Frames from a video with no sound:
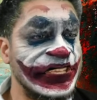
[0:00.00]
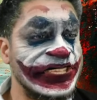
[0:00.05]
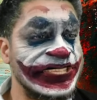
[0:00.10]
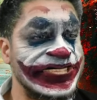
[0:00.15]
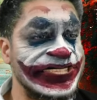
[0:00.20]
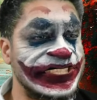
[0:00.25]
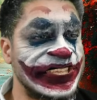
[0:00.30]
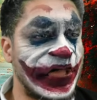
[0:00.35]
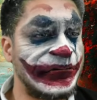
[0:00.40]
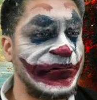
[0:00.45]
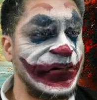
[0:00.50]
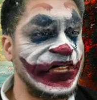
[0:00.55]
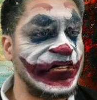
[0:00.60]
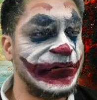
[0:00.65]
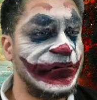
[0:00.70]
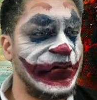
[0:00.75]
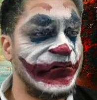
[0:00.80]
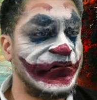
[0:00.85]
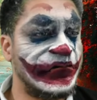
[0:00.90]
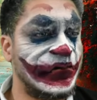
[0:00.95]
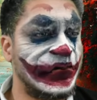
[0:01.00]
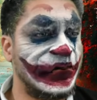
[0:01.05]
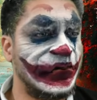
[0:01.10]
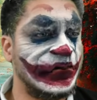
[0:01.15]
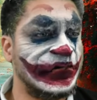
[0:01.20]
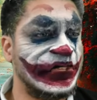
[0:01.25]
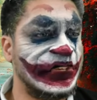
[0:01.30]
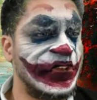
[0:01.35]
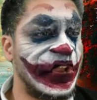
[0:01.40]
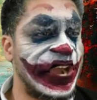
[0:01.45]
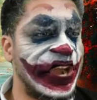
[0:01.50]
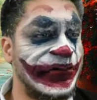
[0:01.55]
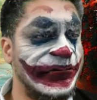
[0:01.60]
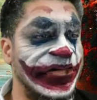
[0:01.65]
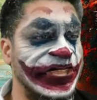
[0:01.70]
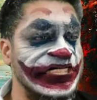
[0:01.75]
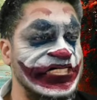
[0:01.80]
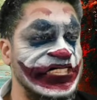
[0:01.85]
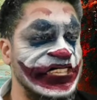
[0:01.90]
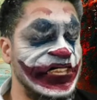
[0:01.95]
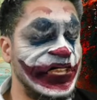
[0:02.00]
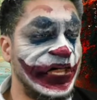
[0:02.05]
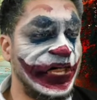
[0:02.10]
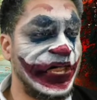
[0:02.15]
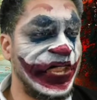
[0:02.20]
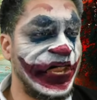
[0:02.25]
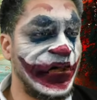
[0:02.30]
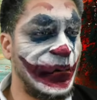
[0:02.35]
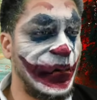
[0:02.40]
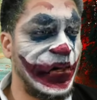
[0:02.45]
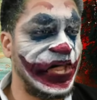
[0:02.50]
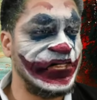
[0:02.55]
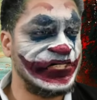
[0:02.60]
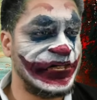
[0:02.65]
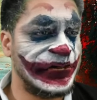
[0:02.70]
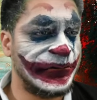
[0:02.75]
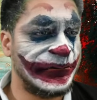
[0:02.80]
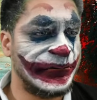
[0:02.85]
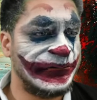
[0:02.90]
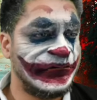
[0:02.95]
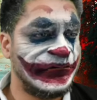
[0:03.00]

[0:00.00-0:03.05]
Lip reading: stop it before the Normandy invasion.